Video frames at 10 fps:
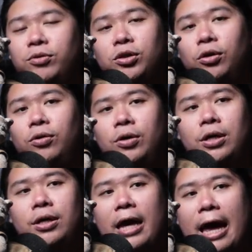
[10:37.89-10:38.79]
So
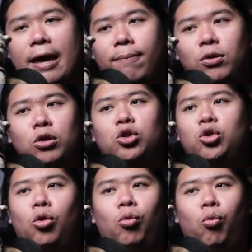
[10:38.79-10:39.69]
I am not
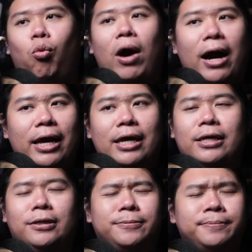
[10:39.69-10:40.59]
sure why,